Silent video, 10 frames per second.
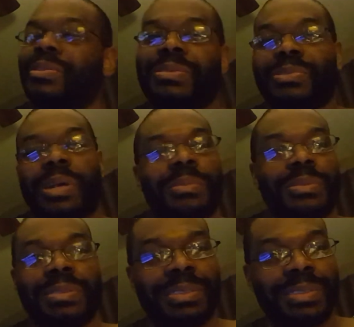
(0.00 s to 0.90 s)
or subscribed
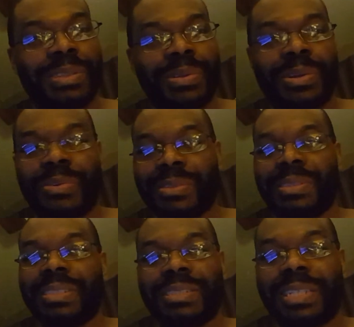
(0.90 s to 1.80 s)
to his show, oh,
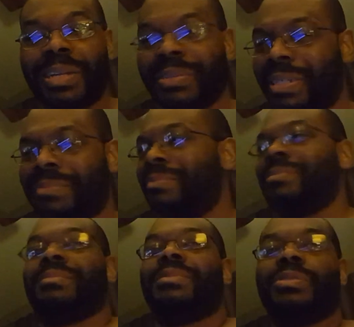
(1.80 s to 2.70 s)
this channel, like
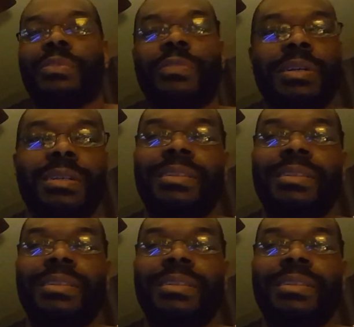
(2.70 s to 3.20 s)
the fuck.